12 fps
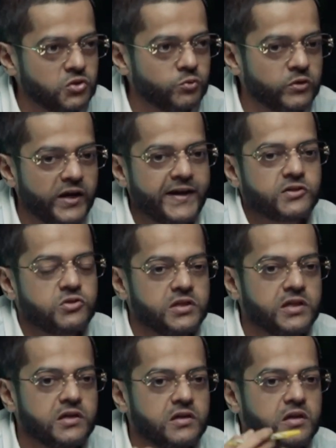You were
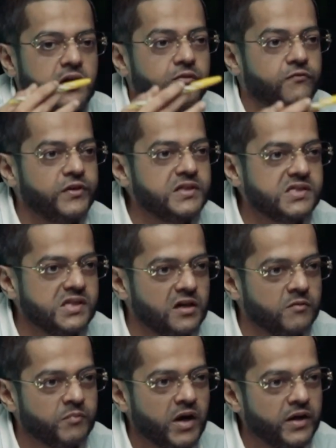actually
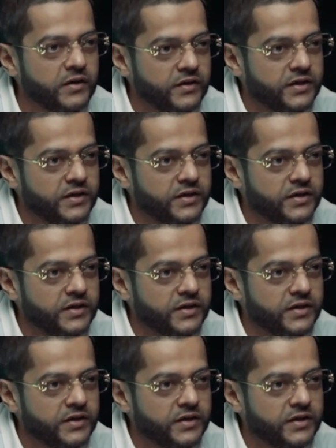convincing a buyer